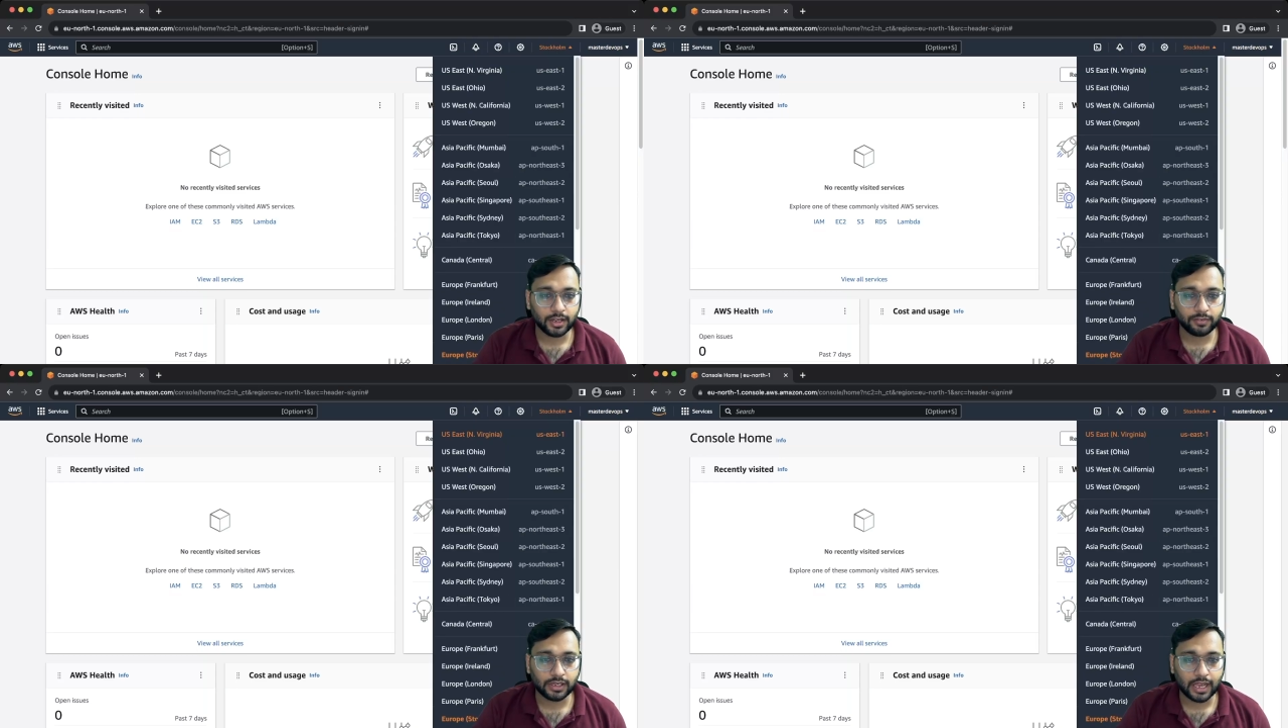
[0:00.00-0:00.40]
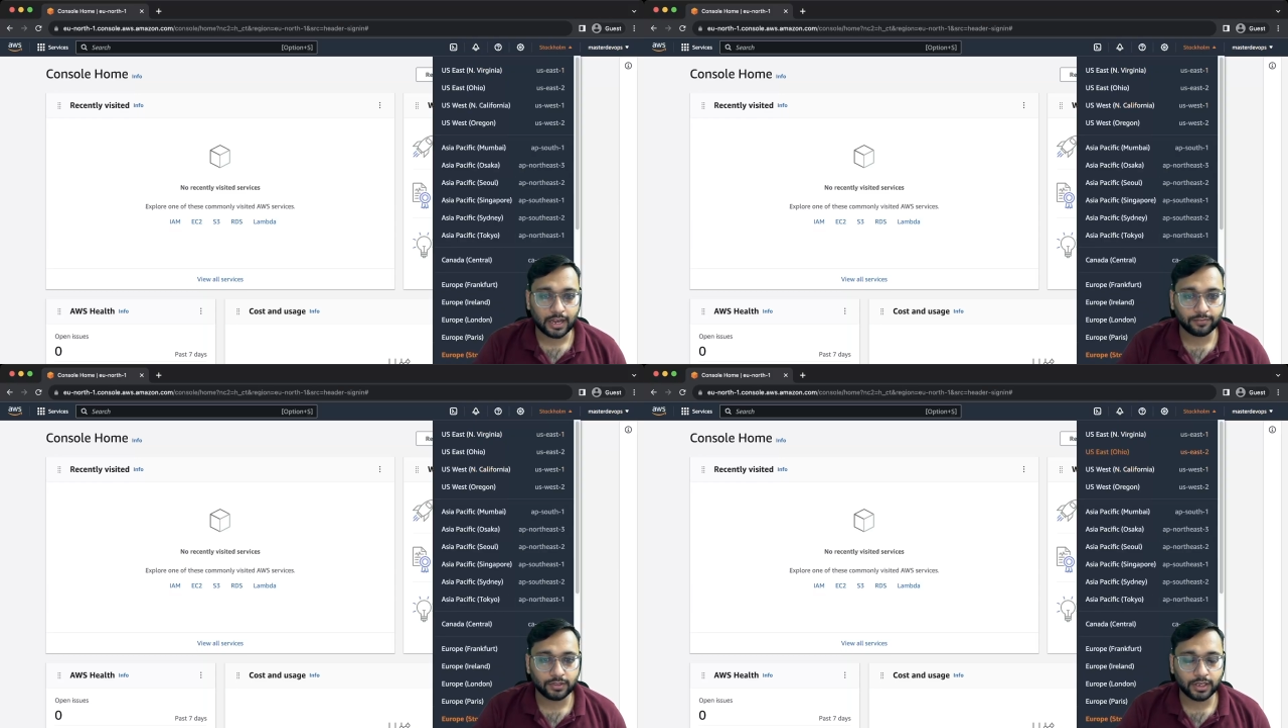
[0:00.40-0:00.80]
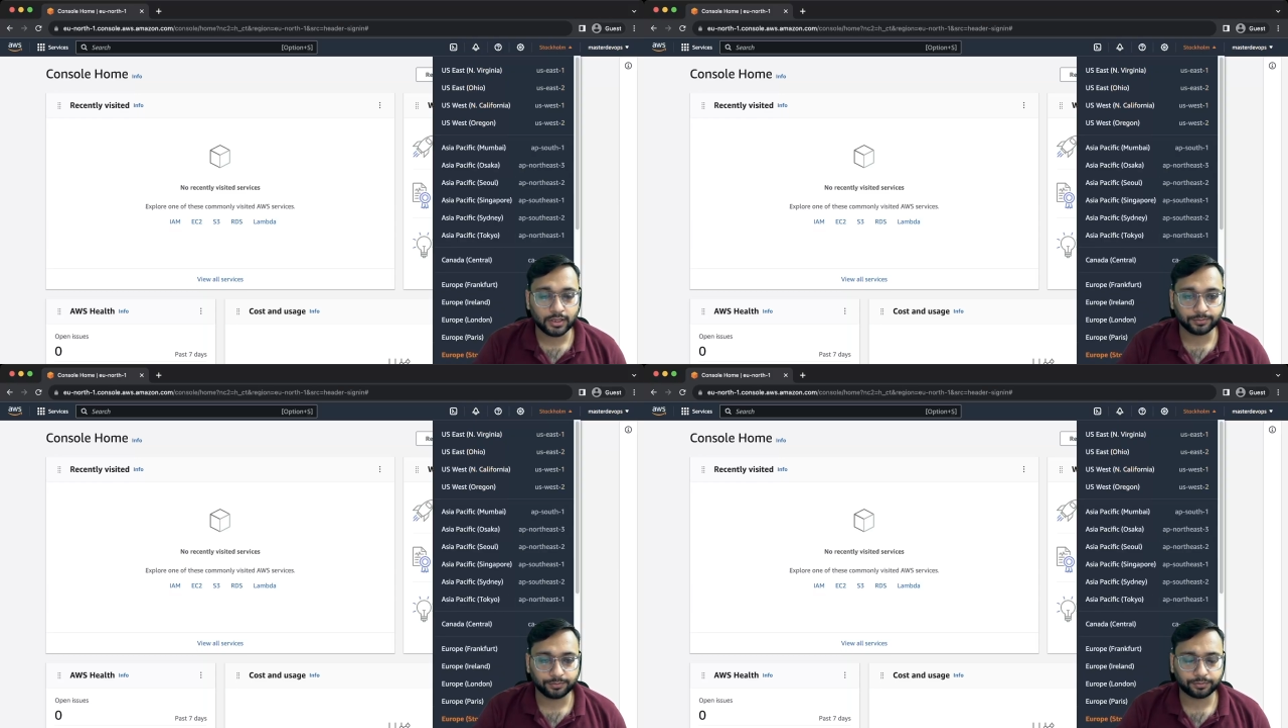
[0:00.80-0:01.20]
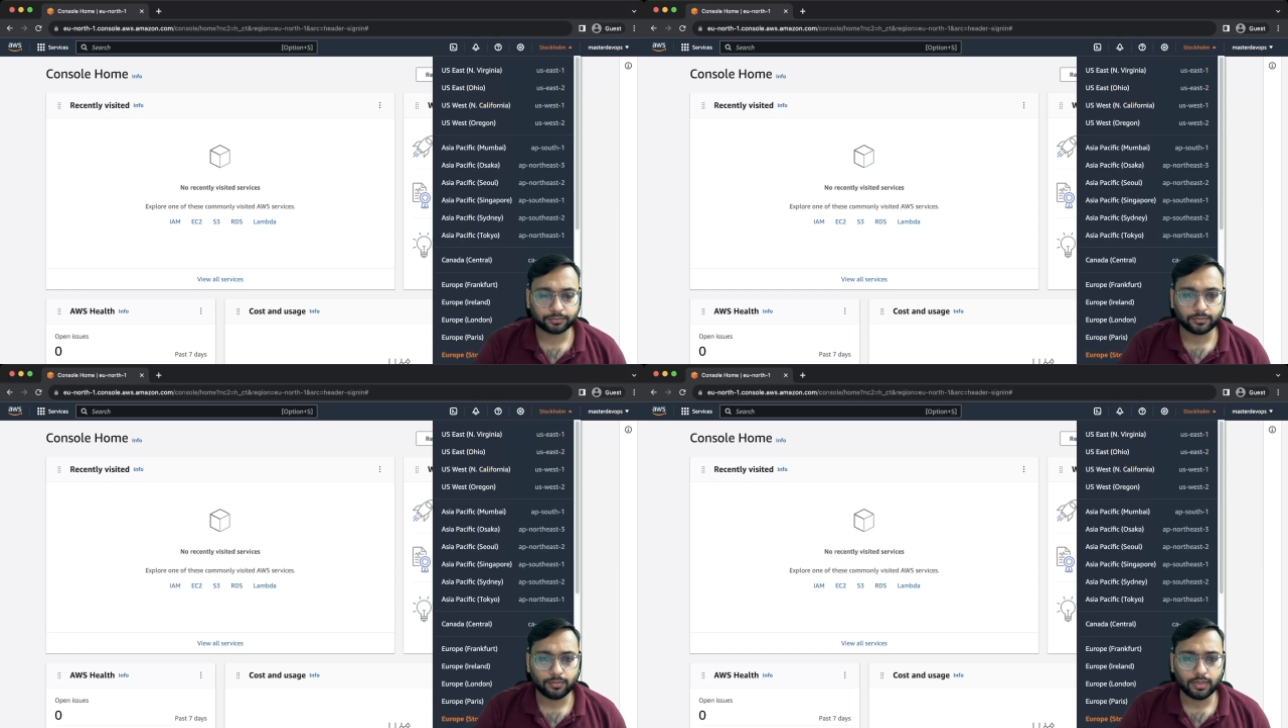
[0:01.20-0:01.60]
here we'll have the
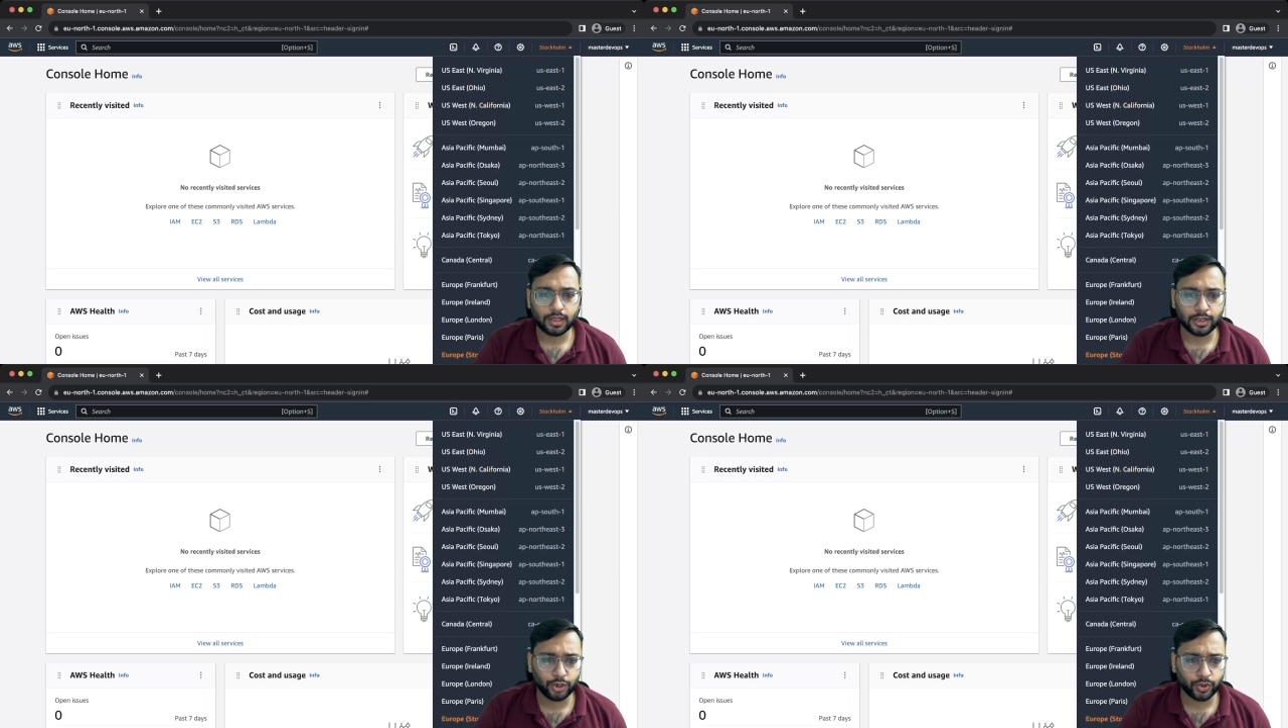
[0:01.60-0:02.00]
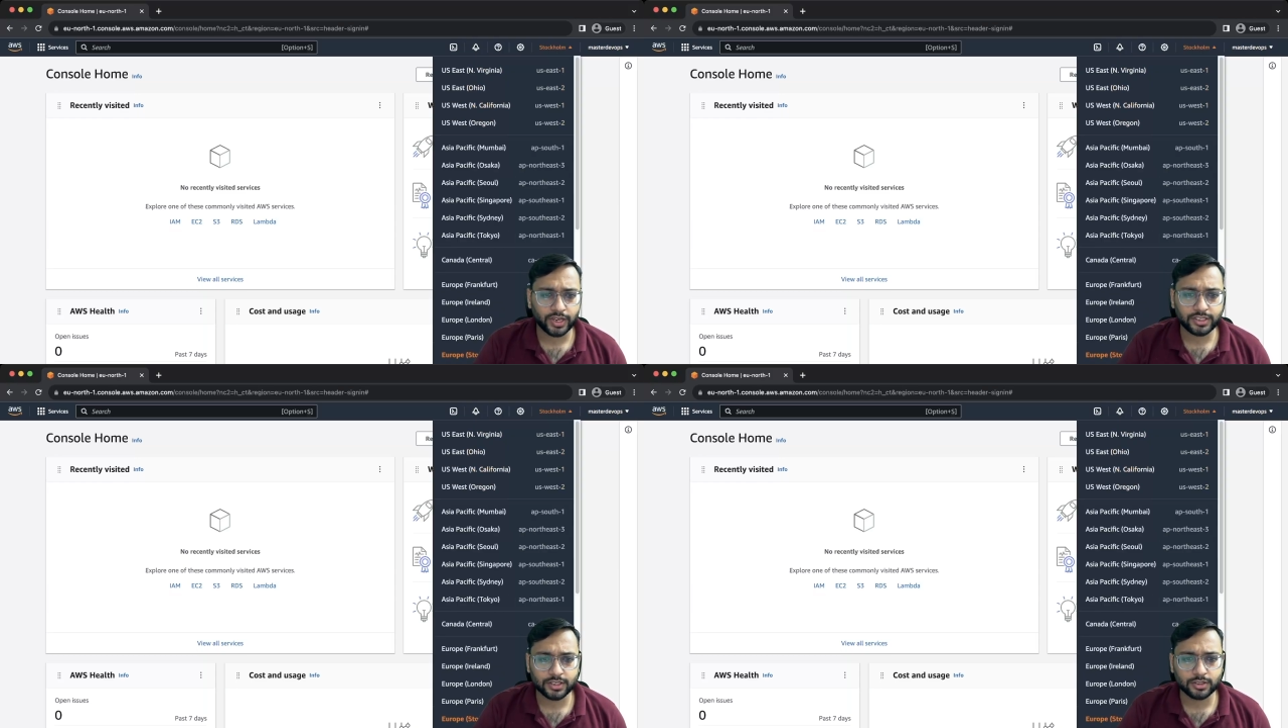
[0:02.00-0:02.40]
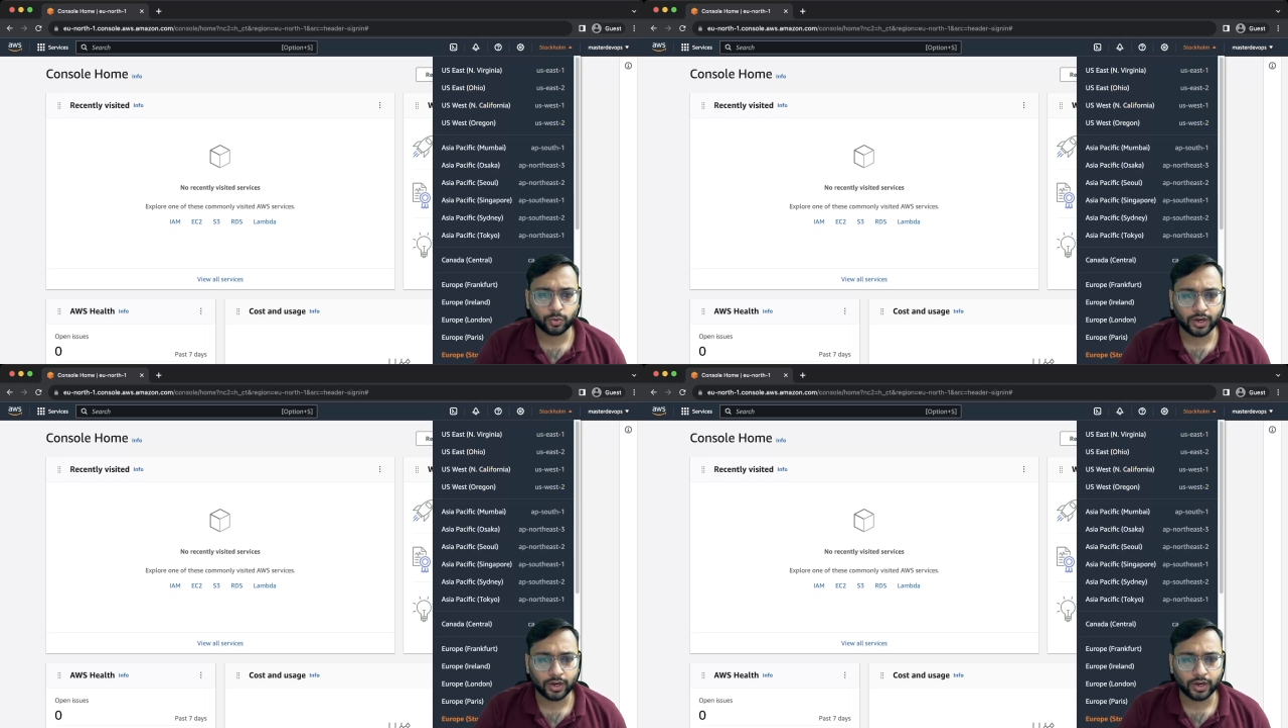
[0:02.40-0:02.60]
locations